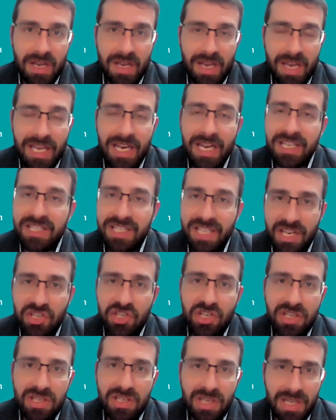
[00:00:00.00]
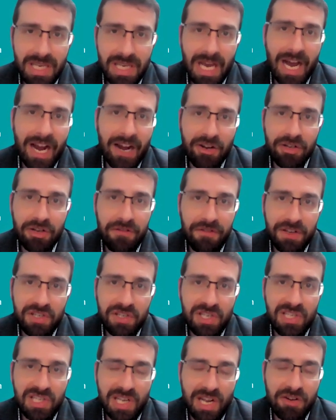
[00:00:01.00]
In addition to the iron
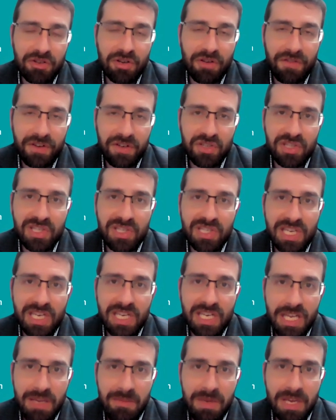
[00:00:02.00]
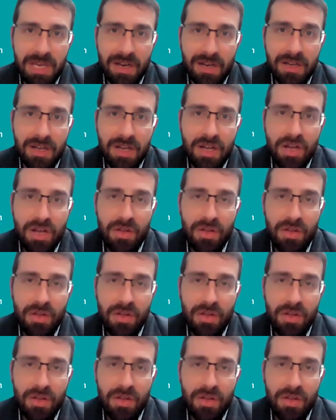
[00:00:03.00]
deficiency and iron deficiency anemia